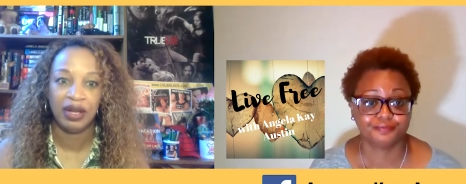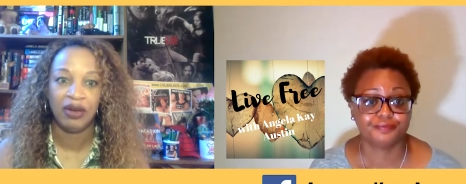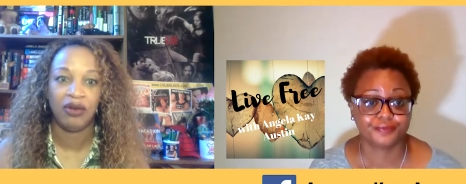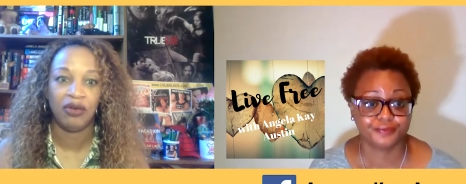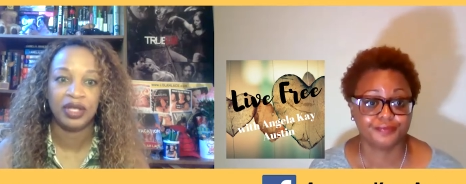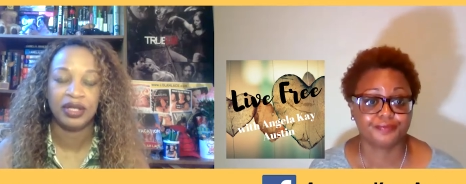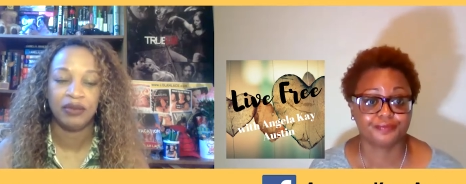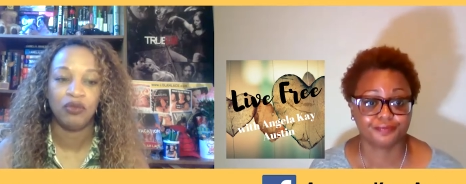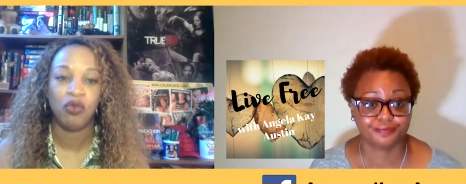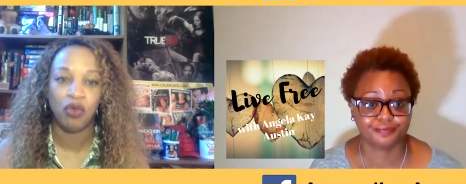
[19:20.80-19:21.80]
Speaker 1: on
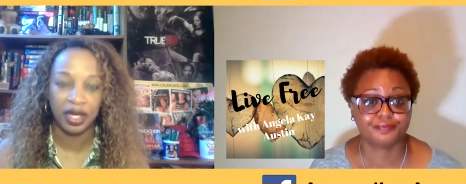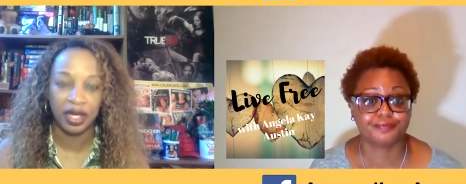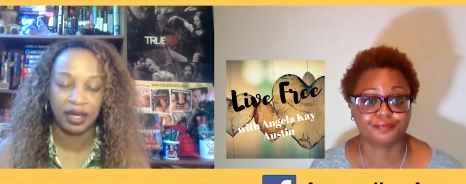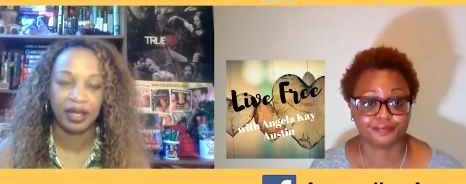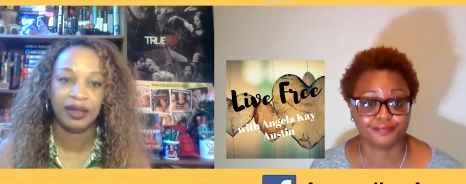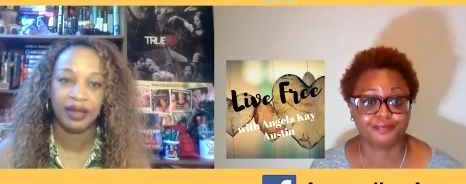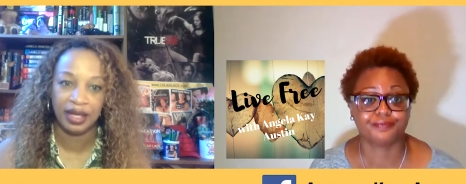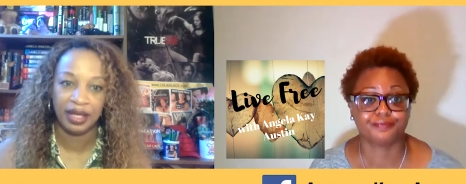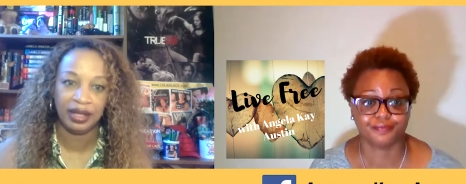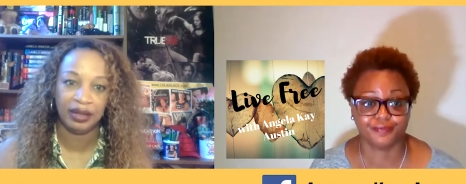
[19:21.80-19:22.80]
one
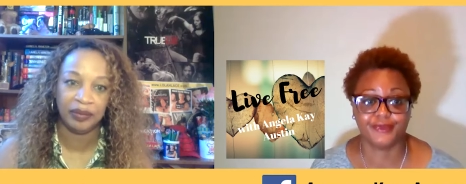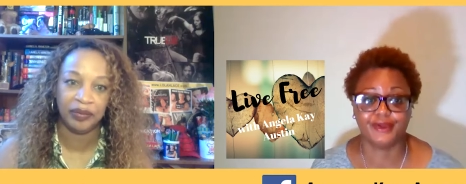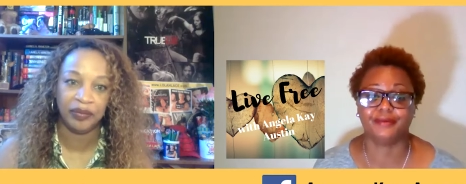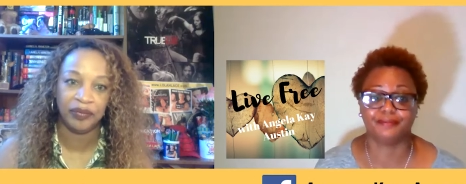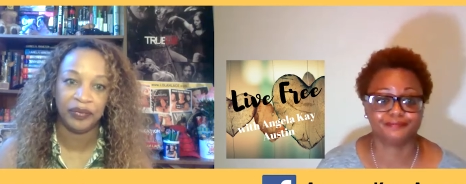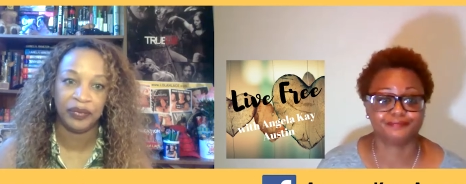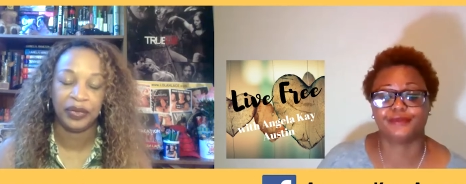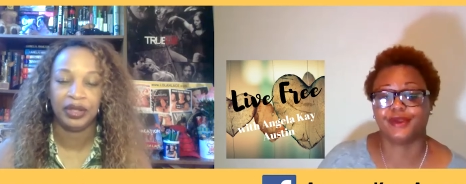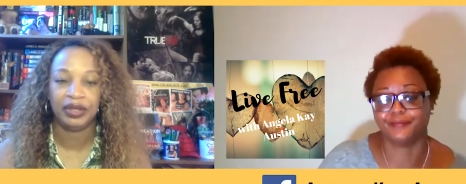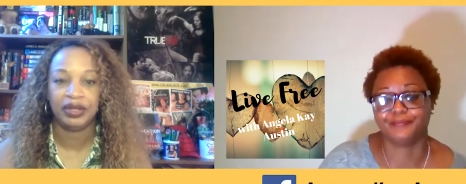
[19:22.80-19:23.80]
thing
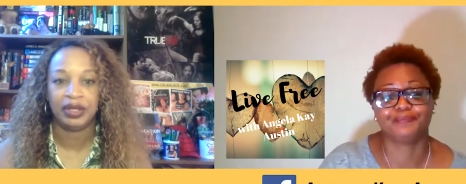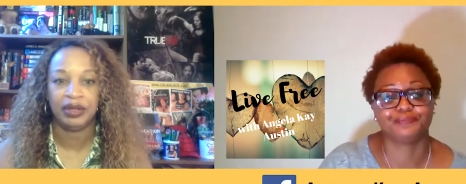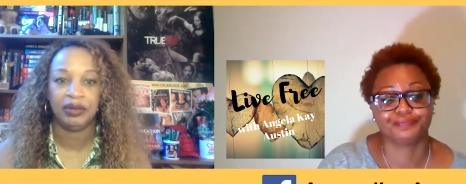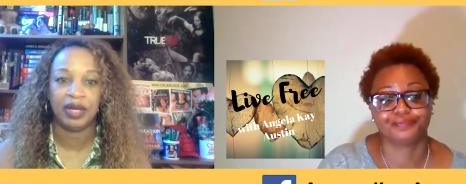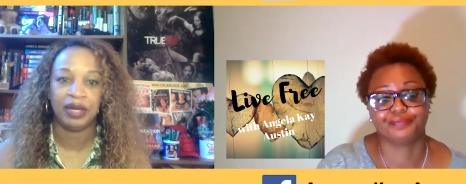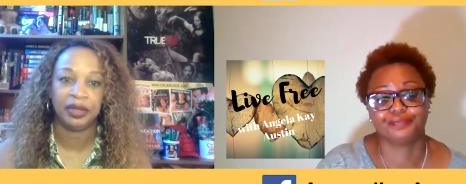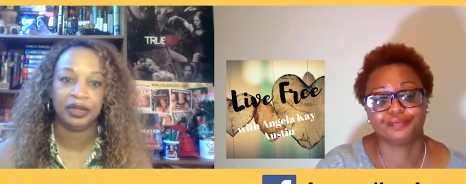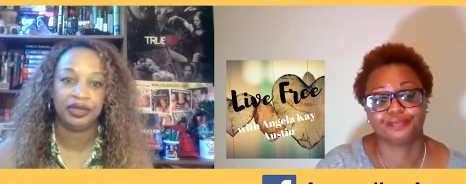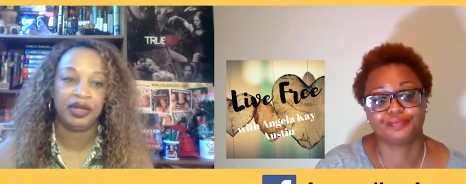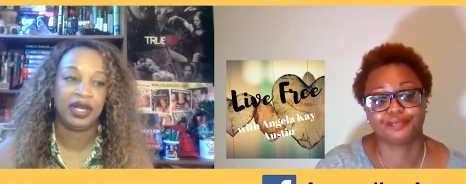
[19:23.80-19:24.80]
so i'm going to
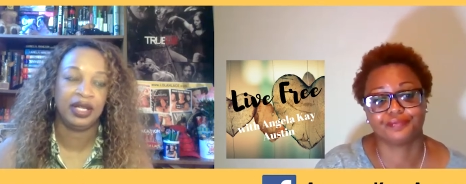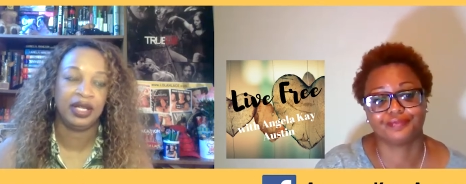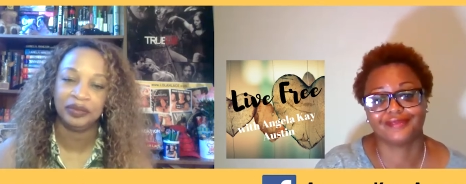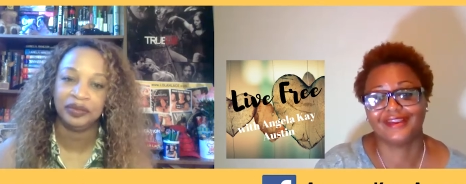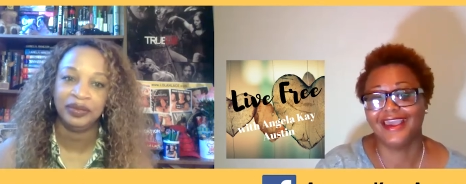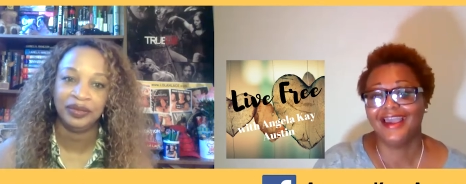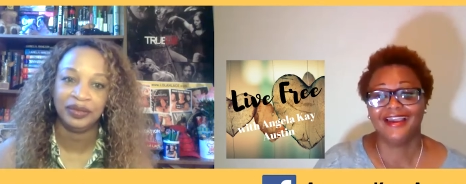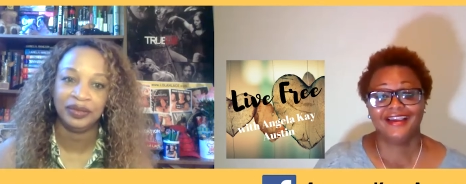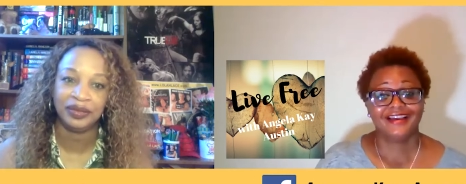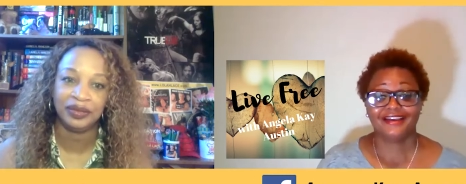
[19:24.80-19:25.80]
try
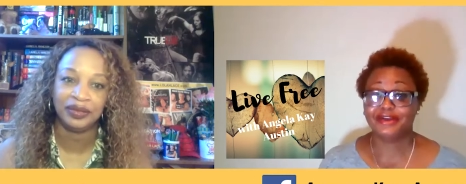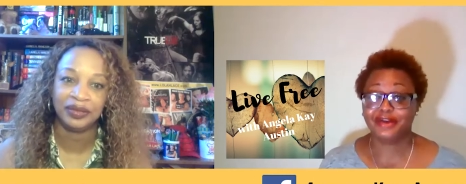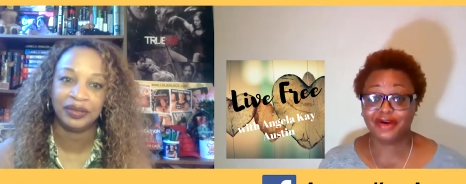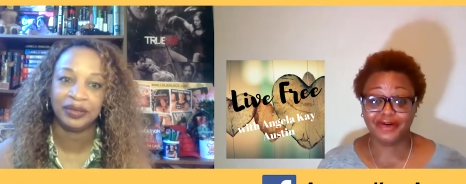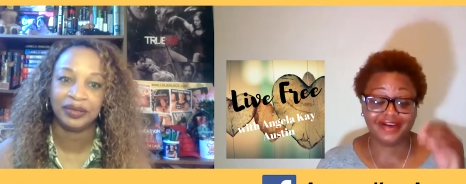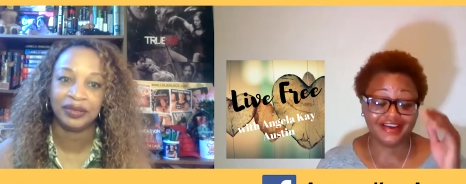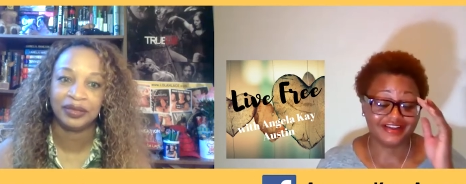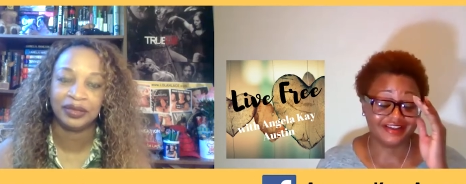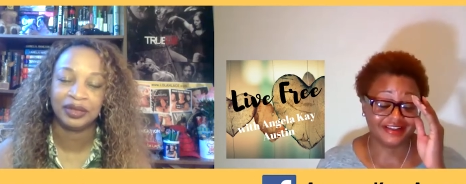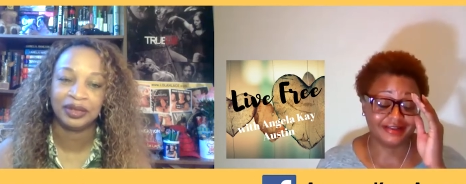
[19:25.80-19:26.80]
Speaker 2: you know
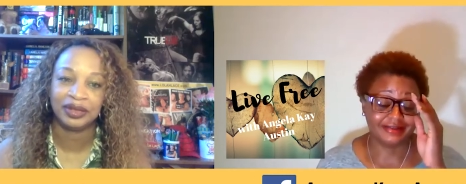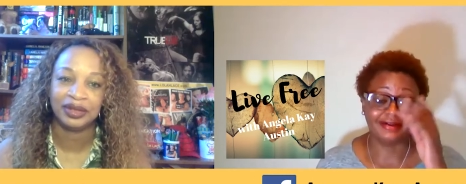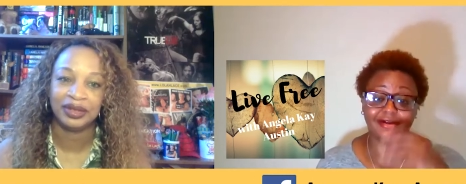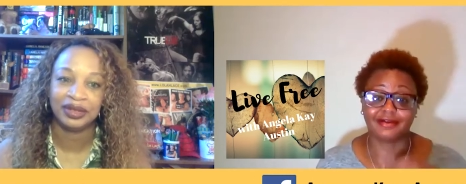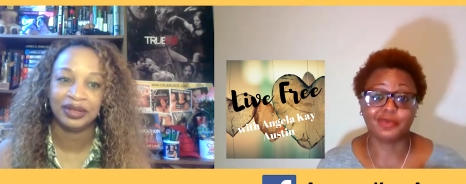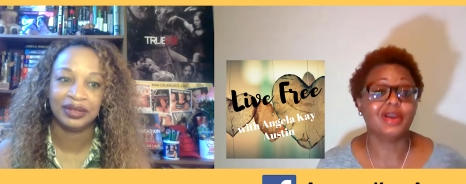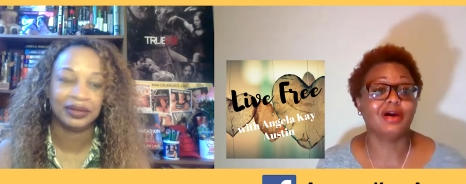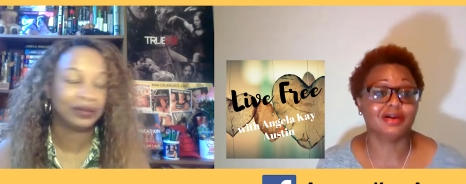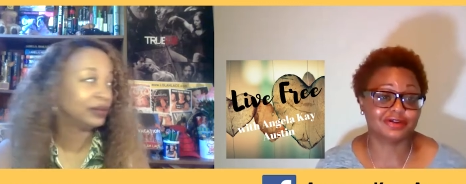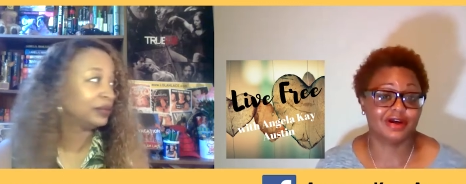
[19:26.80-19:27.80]
and, and, look we
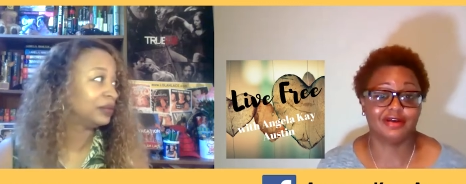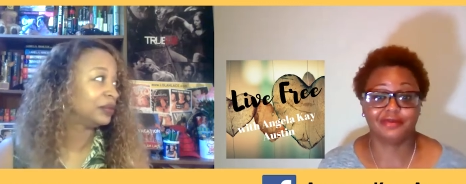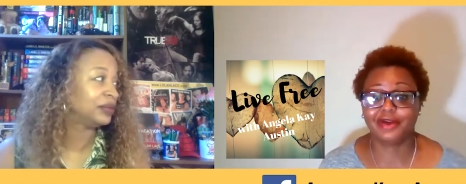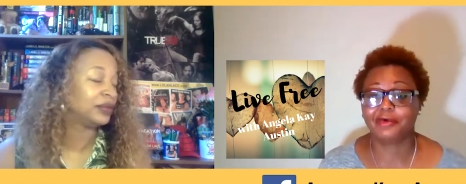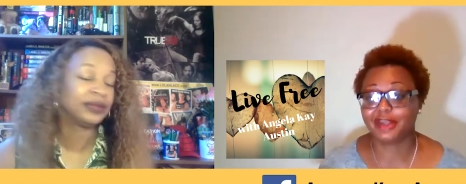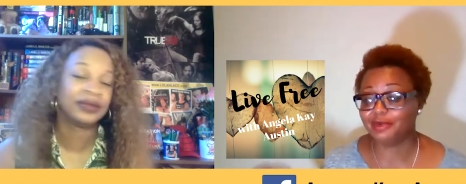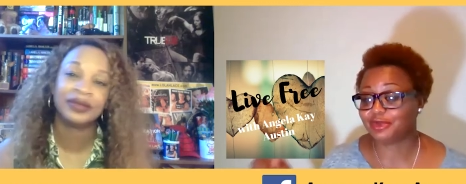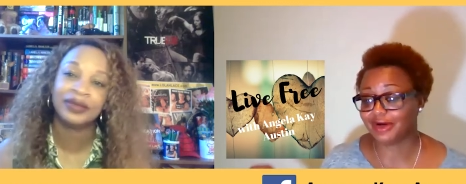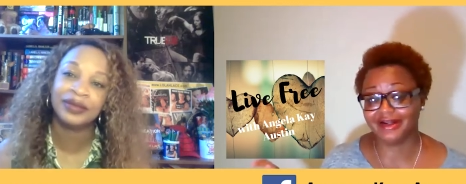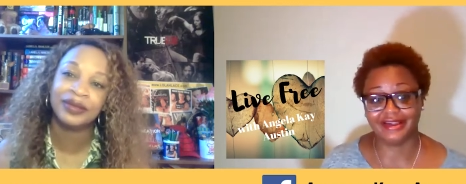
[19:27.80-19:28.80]
all trying we're going to keep
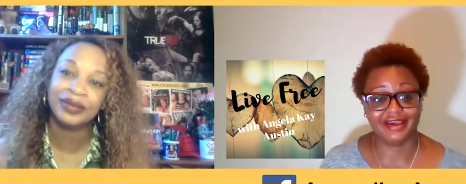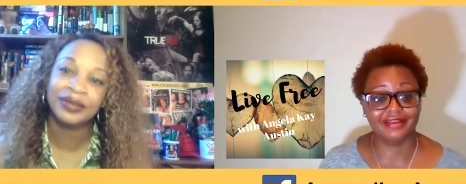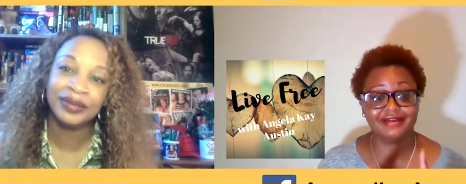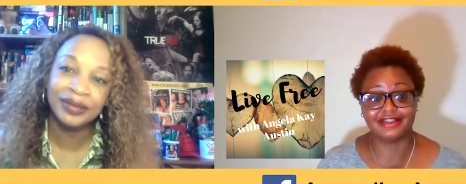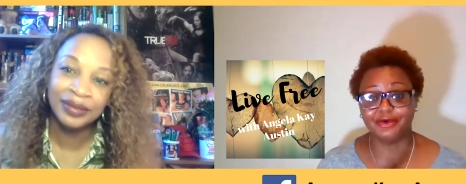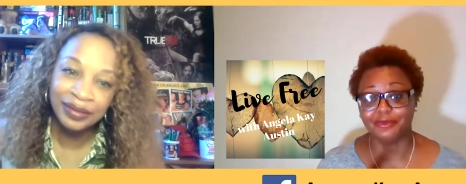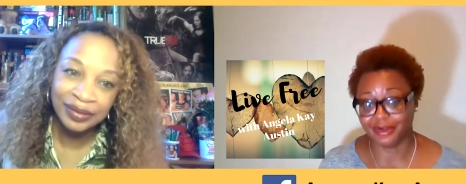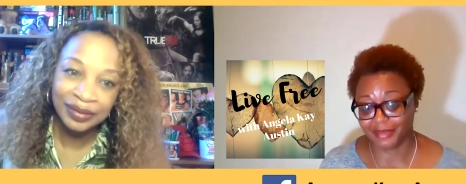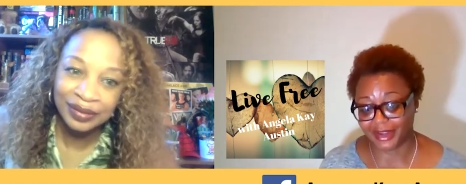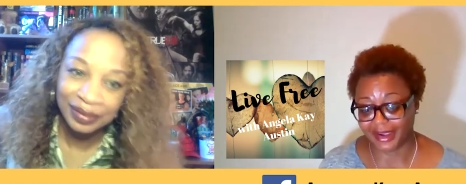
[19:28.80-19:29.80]
trying together see what we
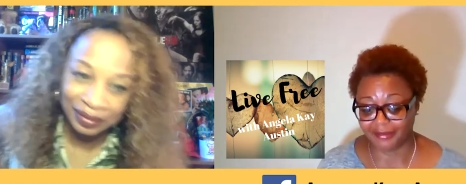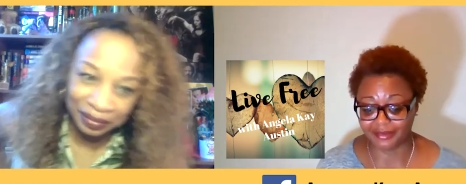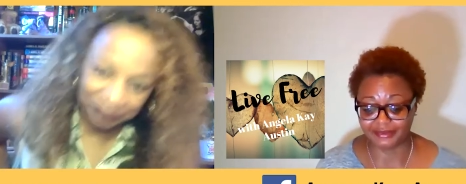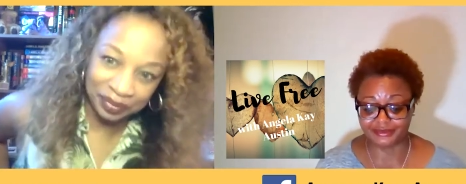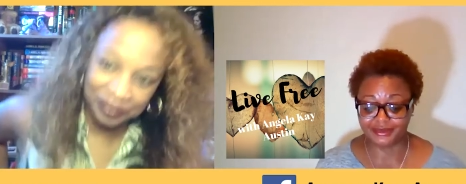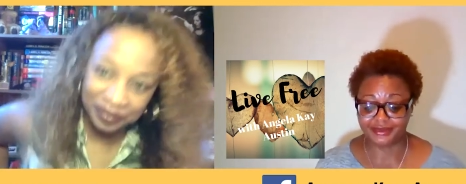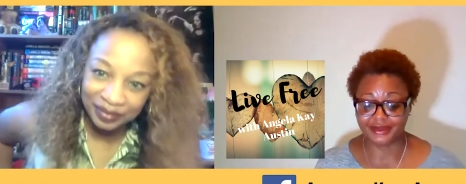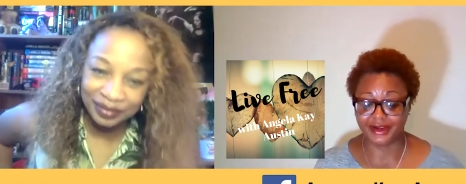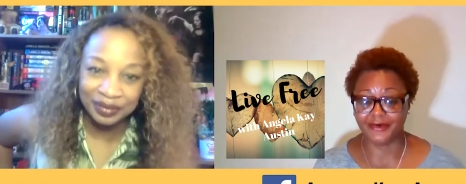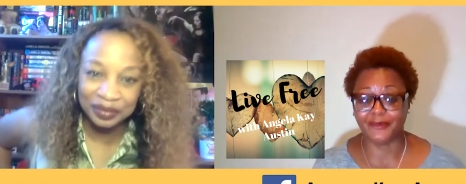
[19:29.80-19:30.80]
can make happen
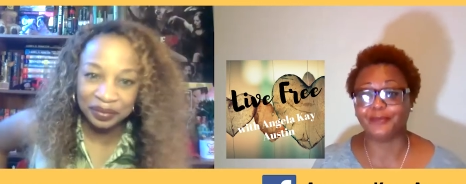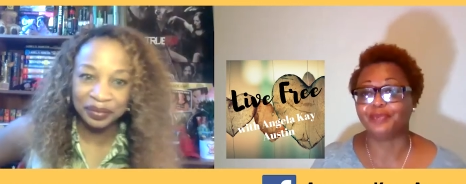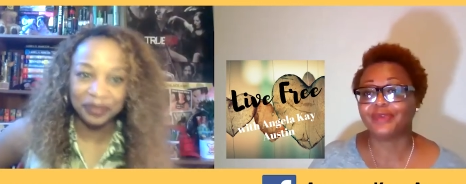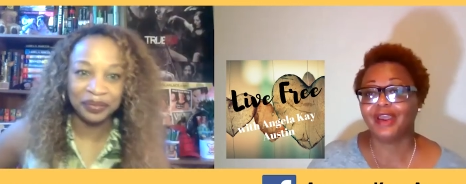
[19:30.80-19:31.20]
so